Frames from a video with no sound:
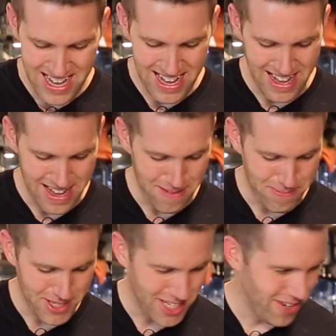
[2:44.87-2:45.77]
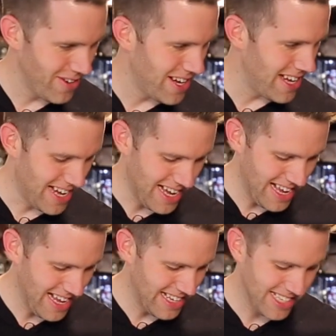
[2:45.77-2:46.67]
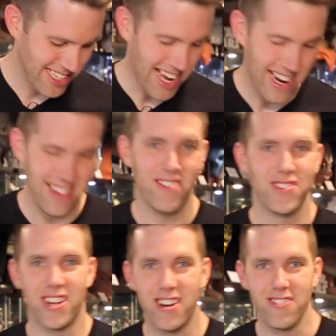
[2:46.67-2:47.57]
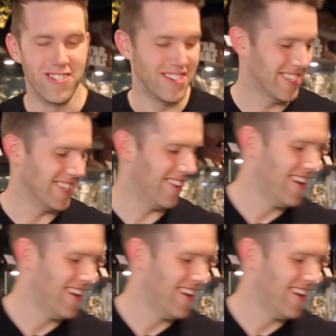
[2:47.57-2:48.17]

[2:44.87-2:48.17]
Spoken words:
But you know what? I just kind of love Star Wars, so